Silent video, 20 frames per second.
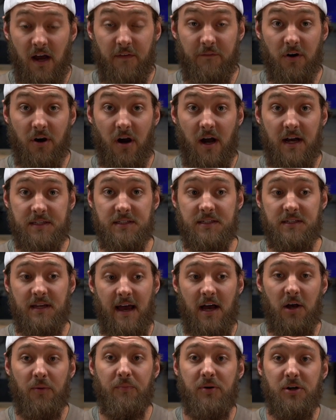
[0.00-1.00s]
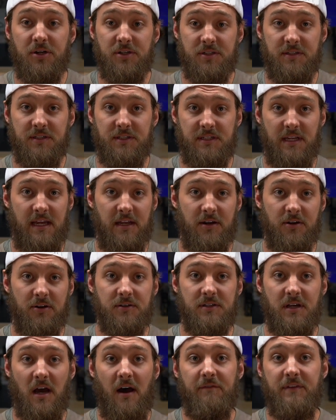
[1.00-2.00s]
for us to help push the
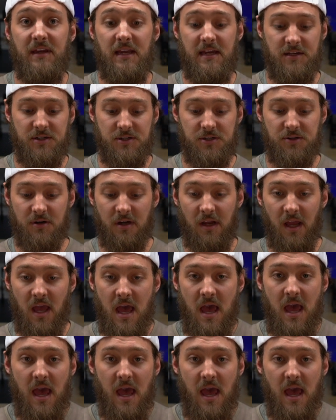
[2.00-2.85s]
standards of the industry.